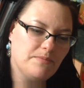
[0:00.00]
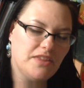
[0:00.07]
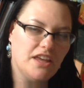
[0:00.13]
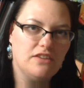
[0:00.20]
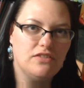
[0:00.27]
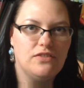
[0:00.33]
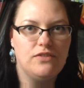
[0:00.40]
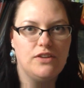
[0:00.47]

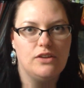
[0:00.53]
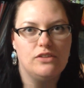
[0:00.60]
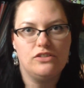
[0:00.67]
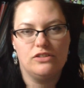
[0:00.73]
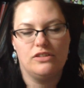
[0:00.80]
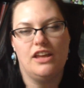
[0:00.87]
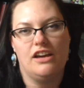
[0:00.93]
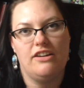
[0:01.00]
they fill
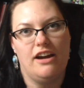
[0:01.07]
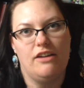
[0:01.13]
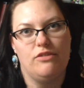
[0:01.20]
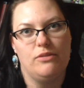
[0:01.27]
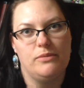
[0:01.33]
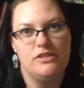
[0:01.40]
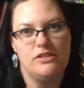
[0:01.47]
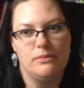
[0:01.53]
their craft
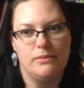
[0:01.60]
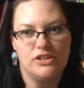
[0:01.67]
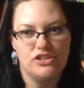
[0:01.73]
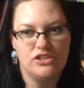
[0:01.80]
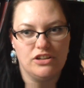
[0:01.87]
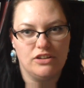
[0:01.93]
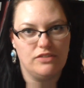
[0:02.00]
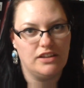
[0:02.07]
room with so much
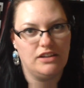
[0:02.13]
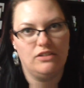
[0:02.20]
stuff they